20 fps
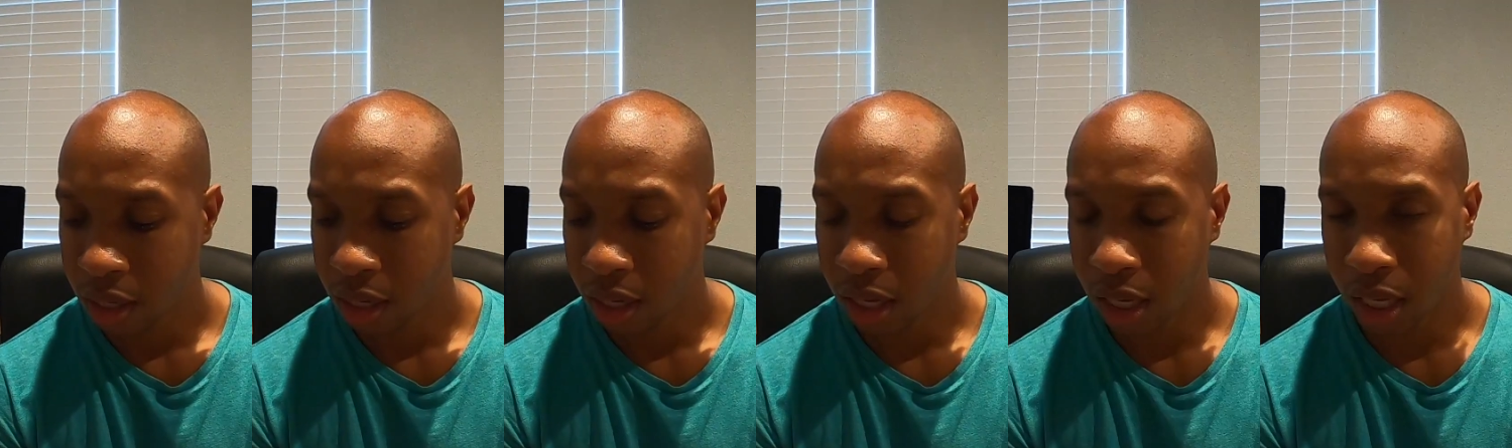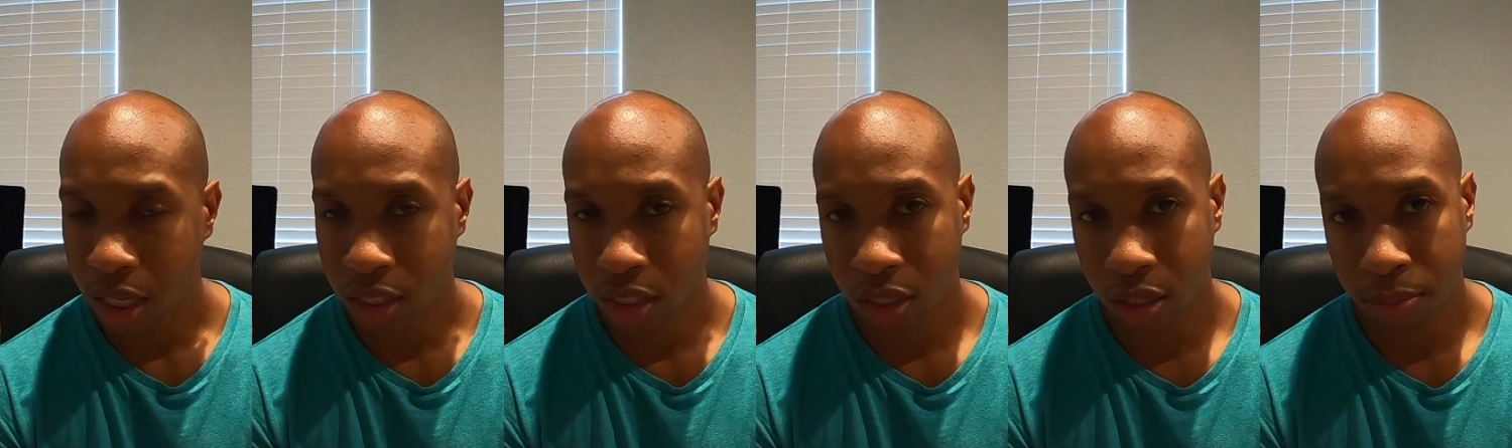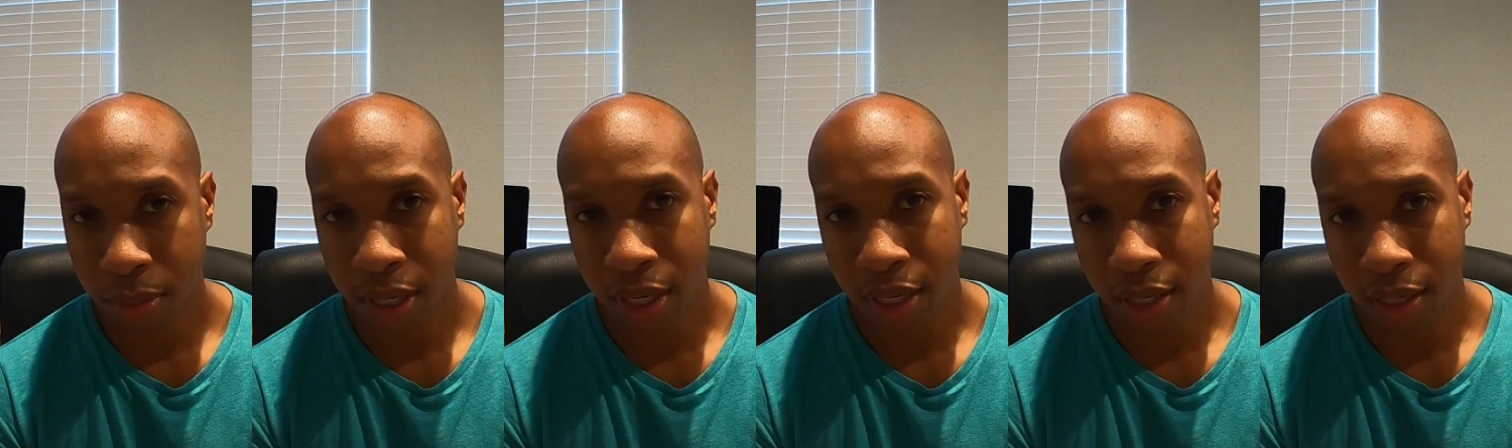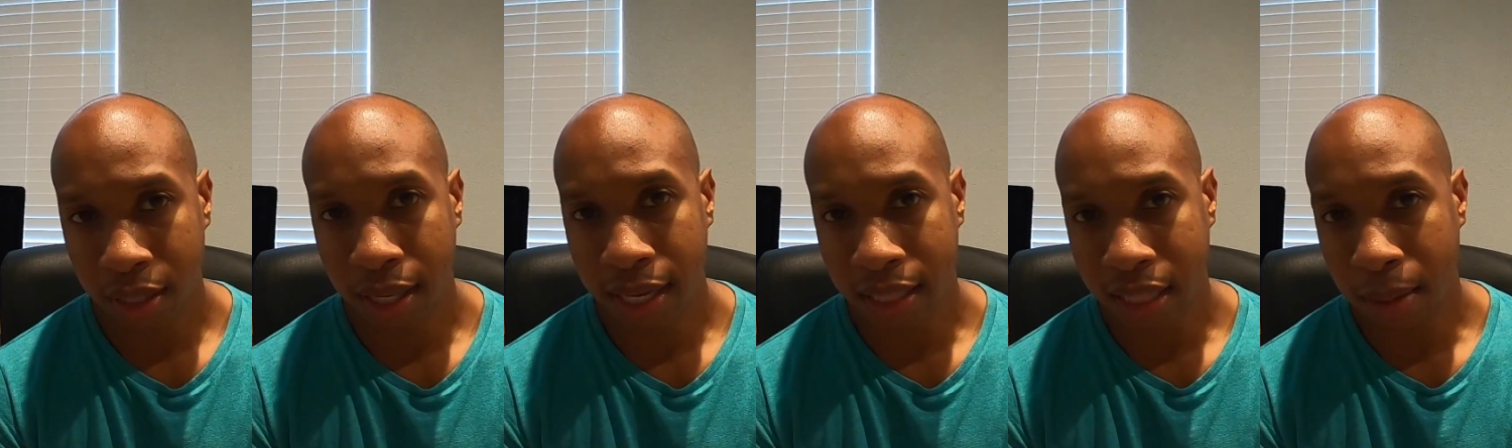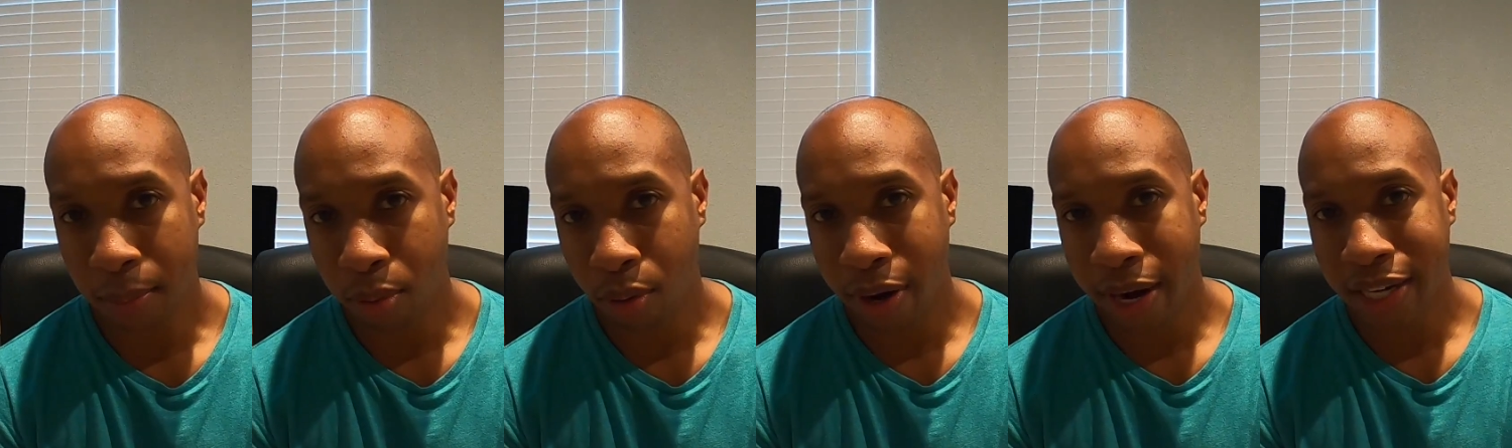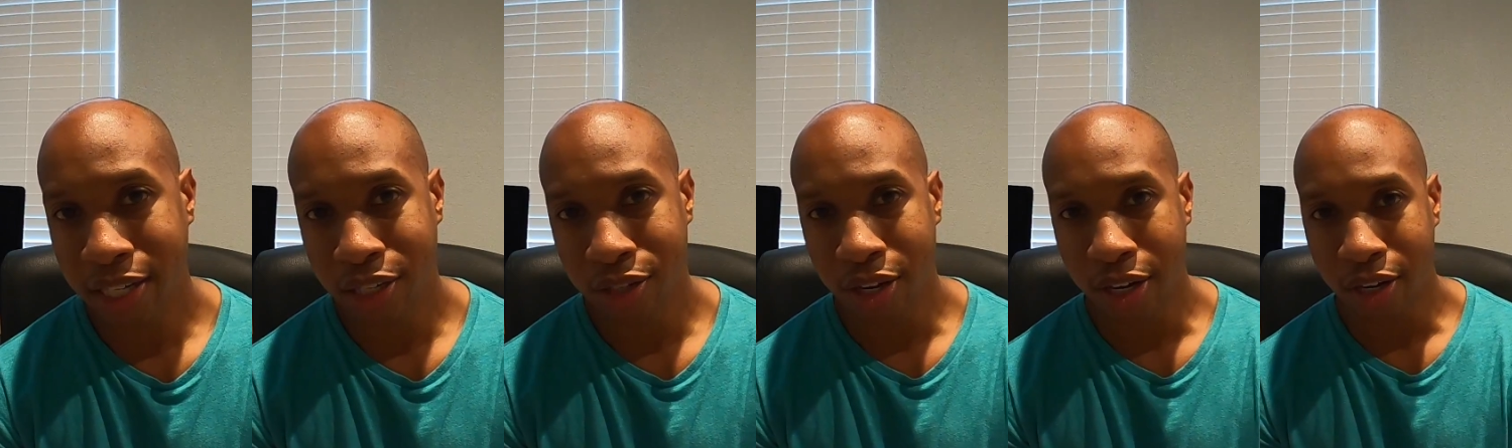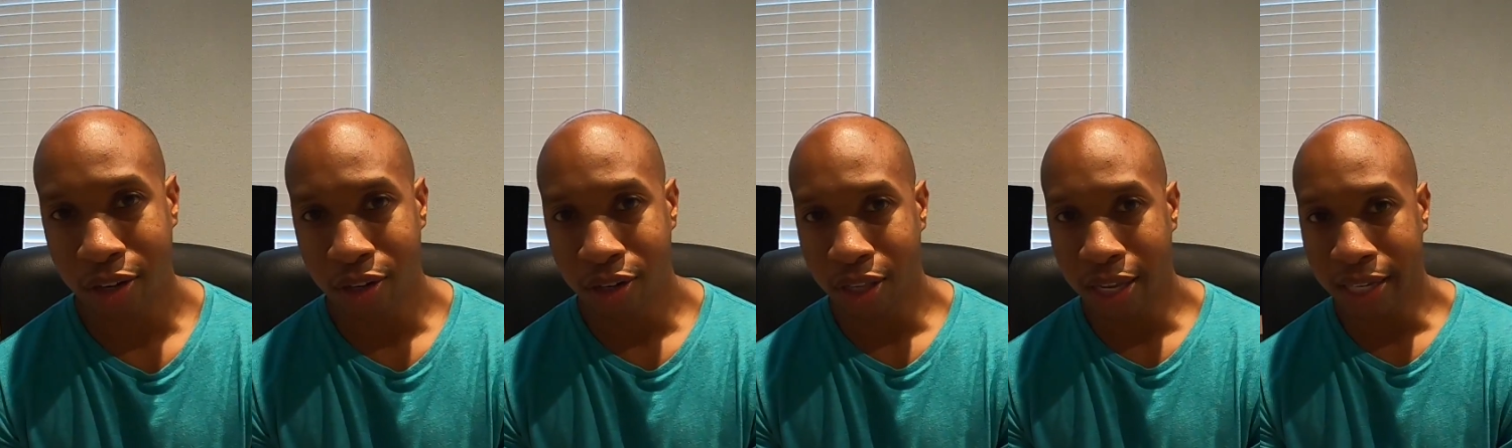it's going to be like that price. You're not
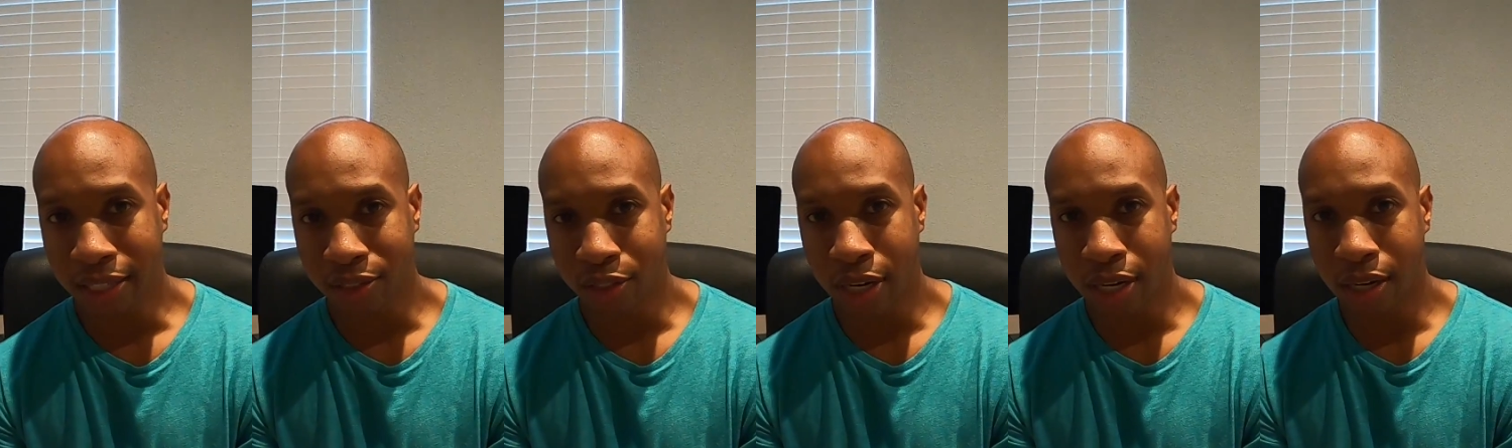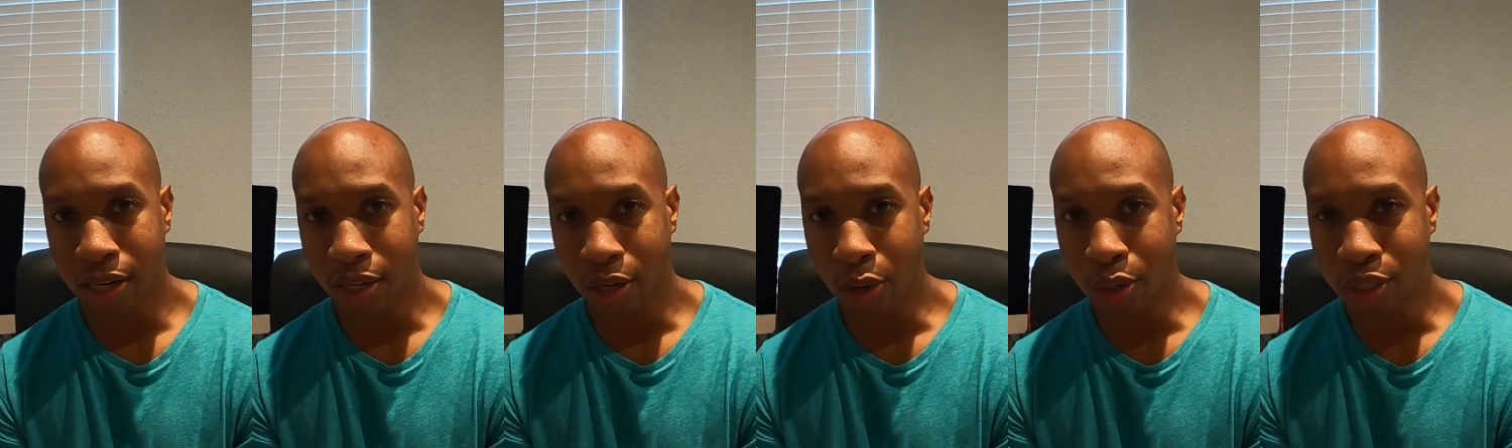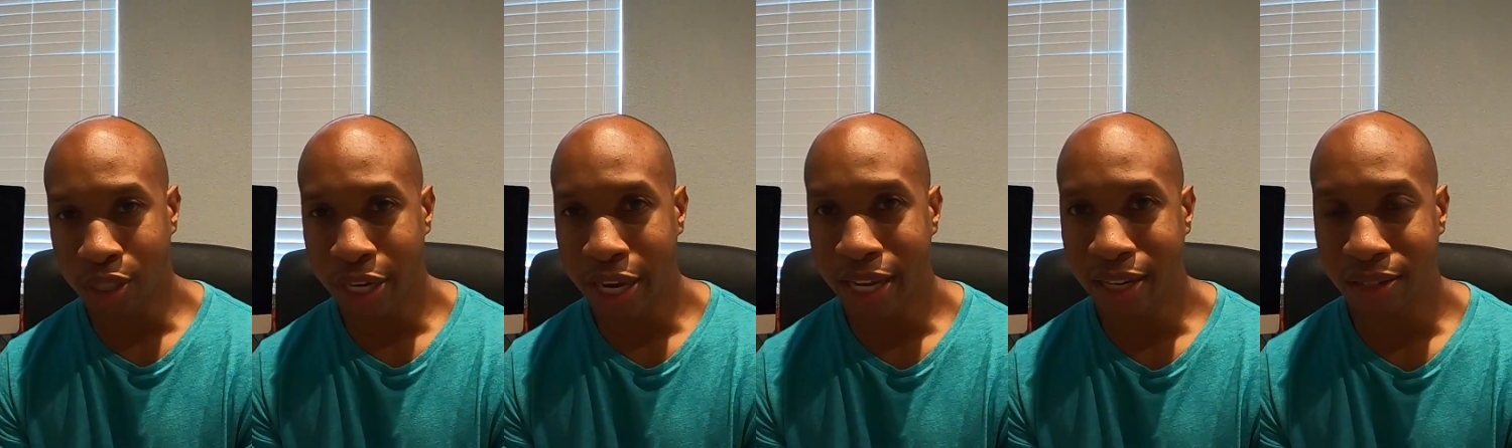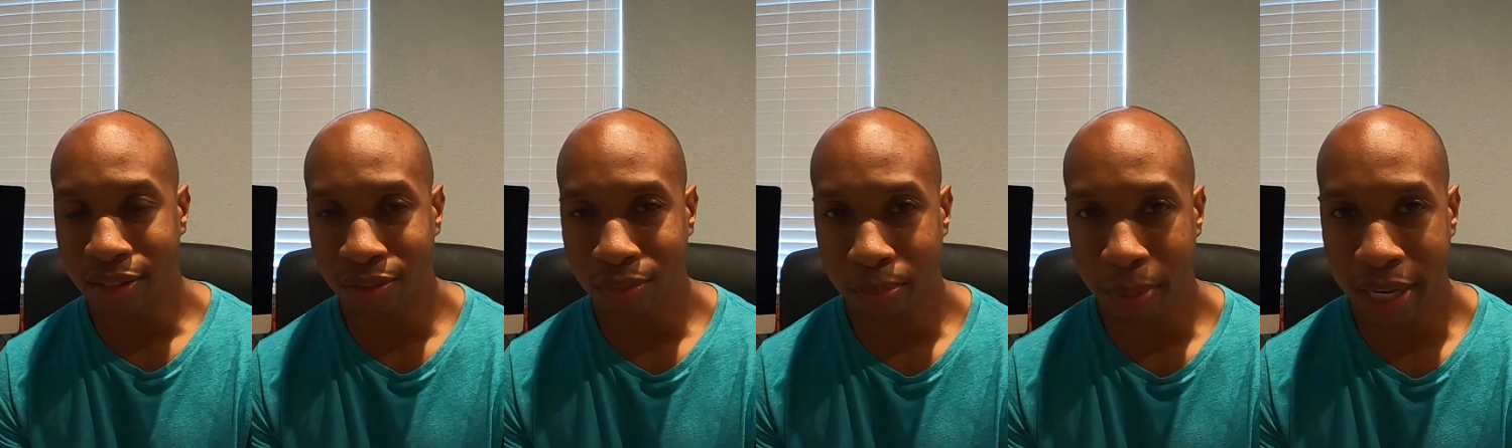going to like try to negotiate